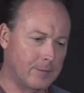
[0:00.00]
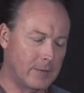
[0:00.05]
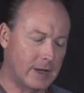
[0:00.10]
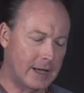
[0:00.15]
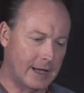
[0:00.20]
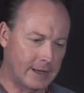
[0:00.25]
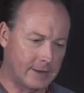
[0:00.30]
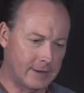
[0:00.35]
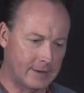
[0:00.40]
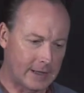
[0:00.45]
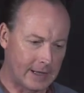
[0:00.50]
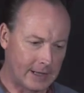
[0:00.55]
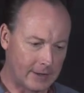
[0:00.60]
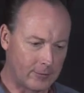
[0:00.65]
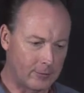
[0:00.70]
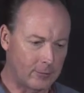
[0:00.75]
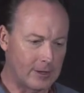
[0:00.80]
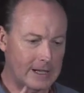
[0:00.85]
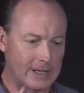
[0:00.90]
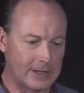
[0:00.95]
and
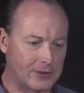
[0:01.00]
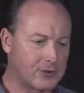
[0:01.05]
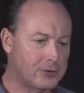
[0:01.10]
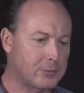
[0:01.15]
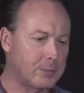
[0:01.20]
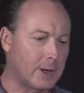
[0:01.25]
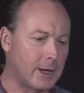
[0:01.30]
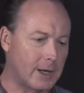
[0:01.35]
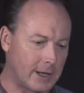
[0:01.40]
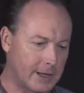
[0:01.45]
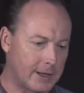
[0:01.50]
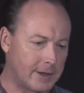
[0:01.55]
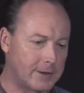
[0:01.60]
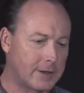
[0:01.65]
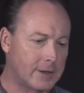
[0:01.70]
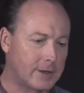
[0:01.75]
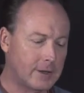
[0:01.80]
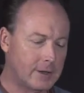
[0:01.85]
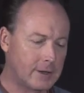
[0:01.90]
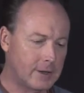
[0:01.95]
really inspired
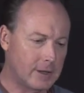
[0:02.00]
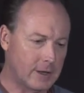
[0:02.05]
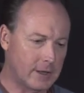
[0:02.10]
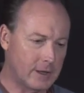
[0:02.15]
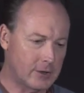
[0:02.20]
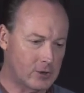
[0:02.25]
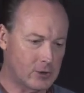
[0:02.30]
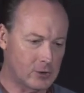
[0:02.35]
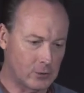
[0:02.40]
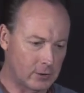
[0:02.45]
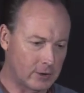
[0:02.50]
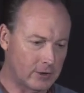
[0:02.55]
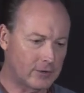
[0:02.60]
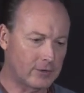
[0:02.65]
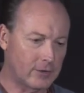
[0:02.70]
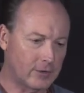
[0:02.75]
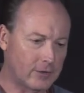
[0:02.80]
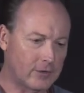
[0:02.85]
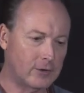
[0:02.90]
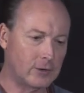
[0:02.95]

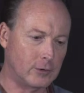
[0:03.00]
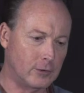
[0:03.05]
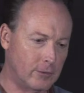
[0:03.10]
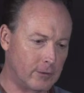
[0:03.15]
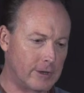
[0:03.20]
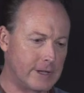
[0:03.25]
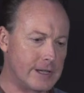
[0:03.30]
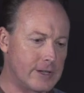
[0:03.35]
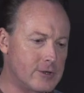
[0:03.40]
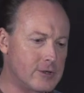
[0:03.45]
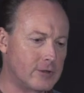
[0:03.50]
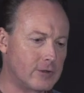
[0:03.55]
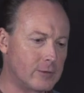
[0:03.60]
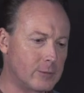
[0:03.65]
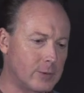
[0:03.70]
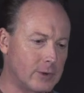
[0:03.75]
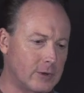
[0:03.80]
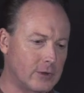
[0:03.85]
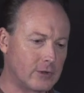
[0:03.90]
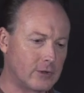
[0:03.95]
choice of two regions,
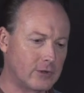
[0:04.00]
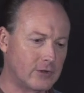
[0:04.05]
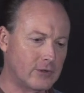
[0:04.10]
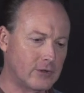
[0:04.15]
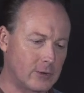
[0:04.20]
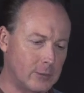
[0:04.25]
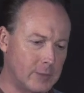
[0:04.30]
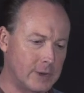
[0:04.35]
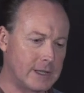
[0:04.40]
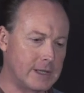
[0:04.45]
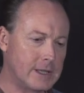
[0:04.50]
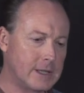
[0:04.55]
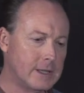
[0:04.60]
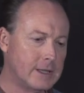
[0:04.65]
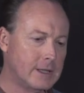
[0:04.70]
because to me,